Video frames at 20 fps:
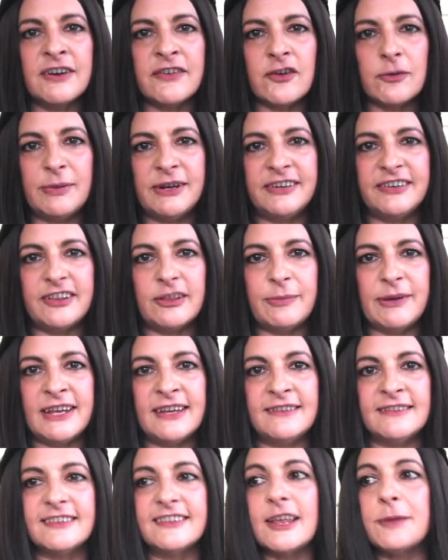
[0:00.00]
never been to the
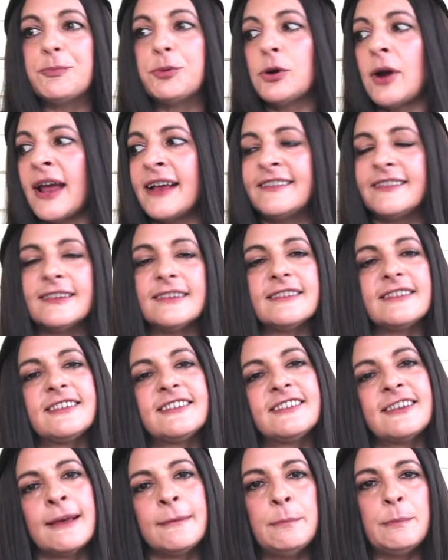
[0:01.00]
bins, they price
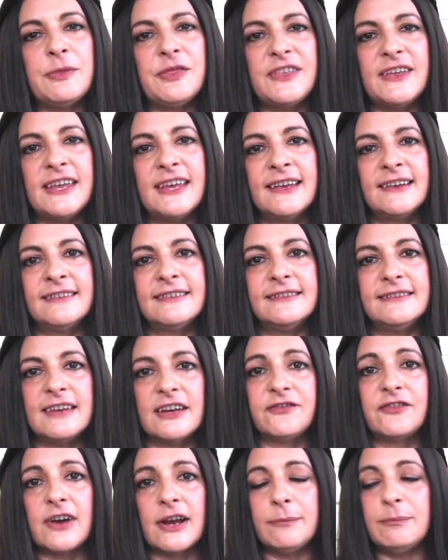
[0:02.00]
some things
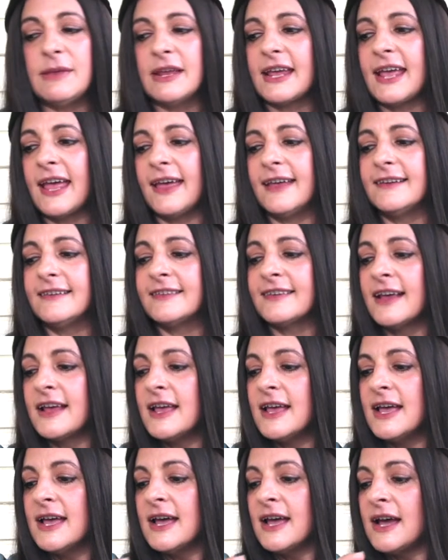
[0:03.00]
different because
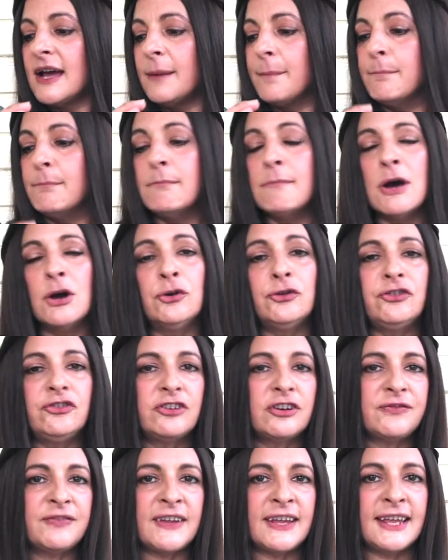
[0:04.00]

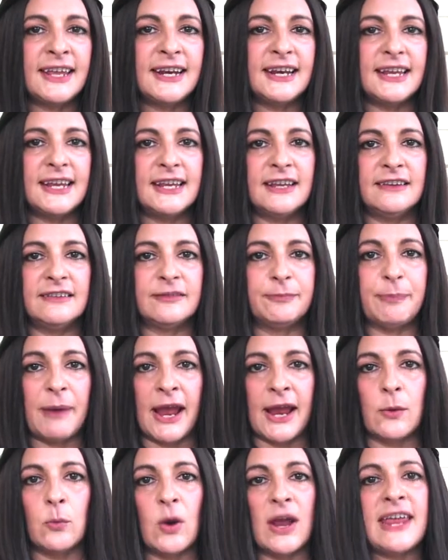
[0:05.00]
most of it is
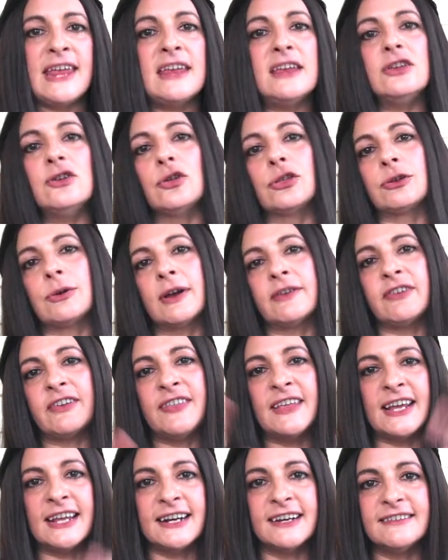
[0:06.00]
by weight. You throw
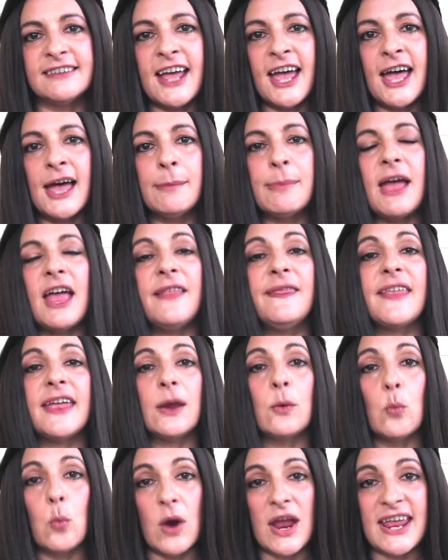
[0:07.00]
everything in a tub and
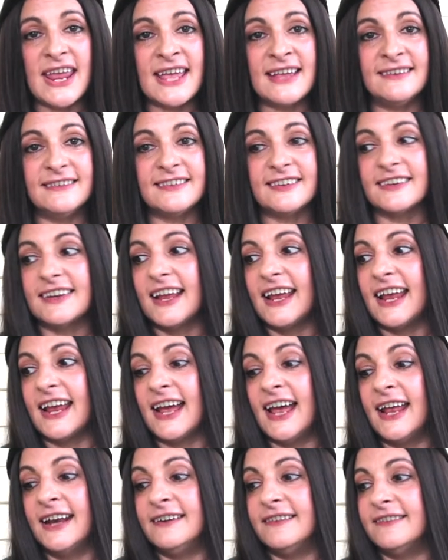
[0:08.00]
they weigh it
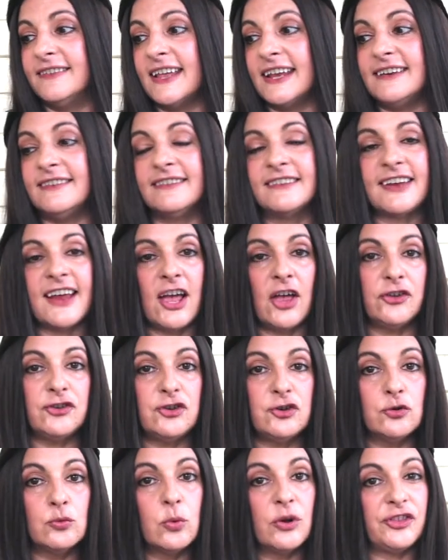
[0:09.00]
and they tell
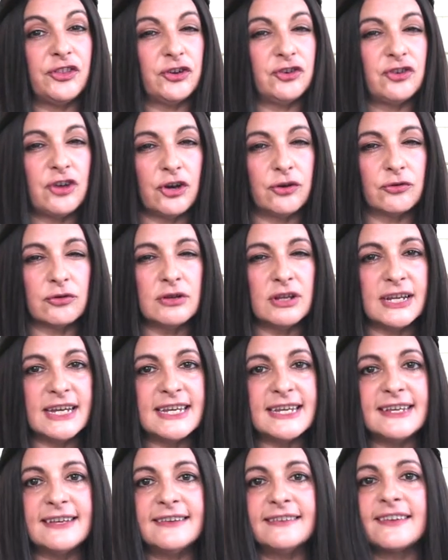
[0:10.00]
you what the total
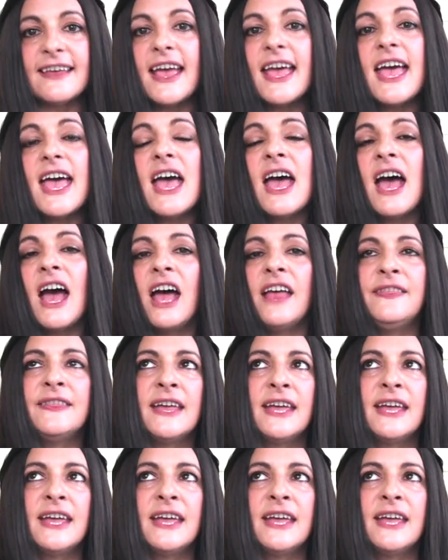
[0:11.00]
is. And